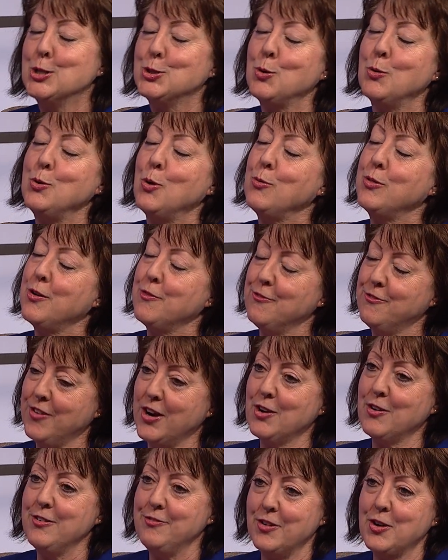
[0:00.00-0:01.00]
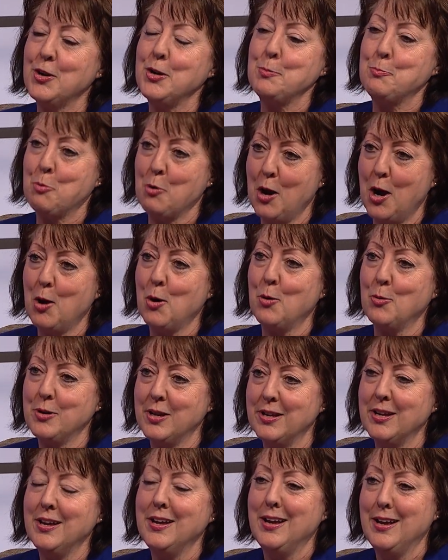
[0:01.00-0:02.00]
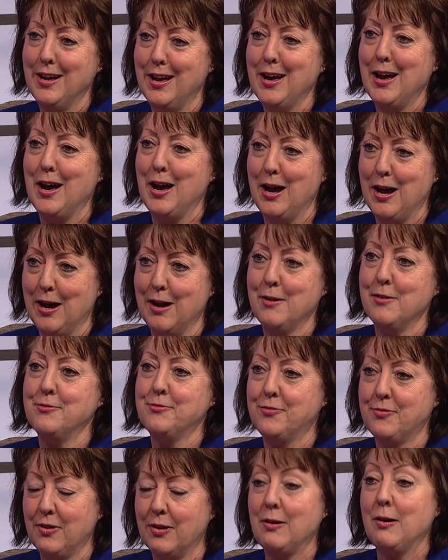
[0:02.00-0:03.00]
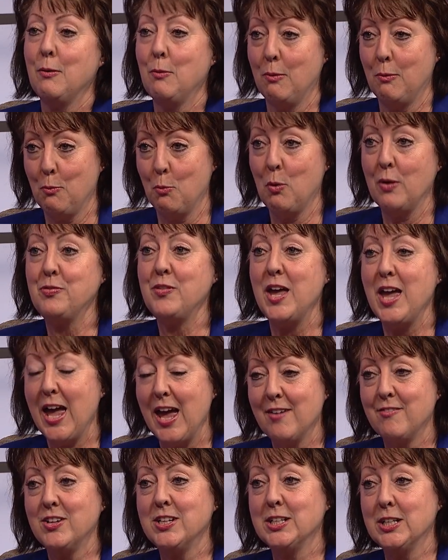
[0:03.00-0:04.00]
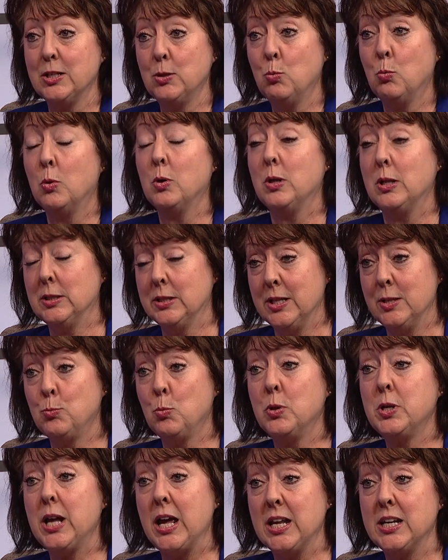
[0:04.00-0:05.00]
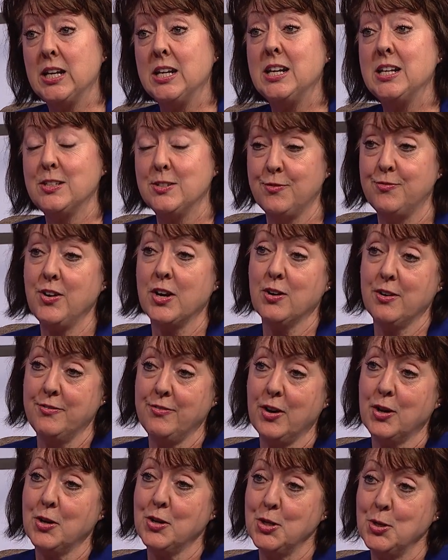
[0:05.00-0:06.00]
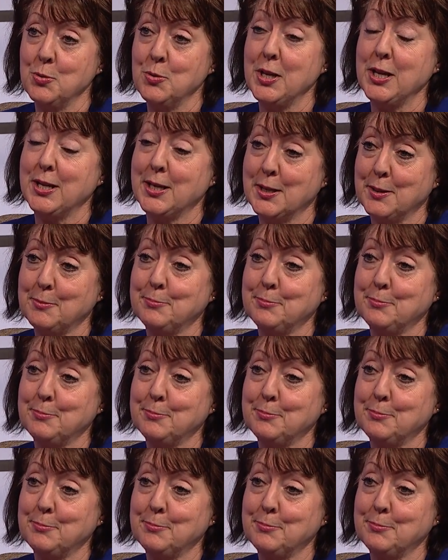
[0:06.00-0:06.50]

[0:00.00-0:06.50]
So I know they're very, very proud of what they have in Linwood, and it is very, very unique.